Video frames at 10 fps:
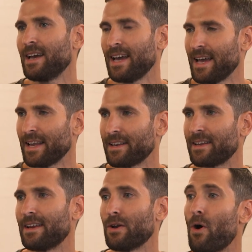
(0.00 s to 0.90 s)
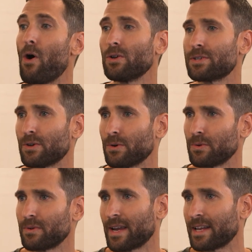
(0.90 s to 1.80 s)
and also
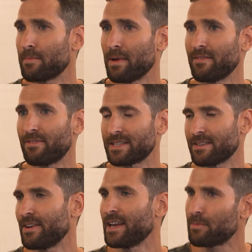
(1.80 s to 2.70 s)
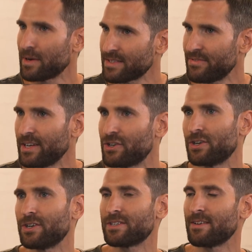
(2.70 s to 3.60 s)
get the benefits of enterprise
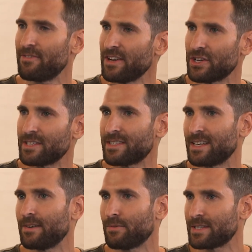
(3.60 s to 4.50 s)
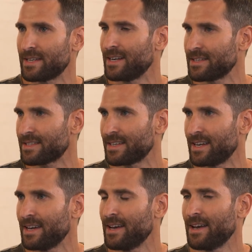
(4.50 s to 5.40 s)
features, efficiency, resiliency,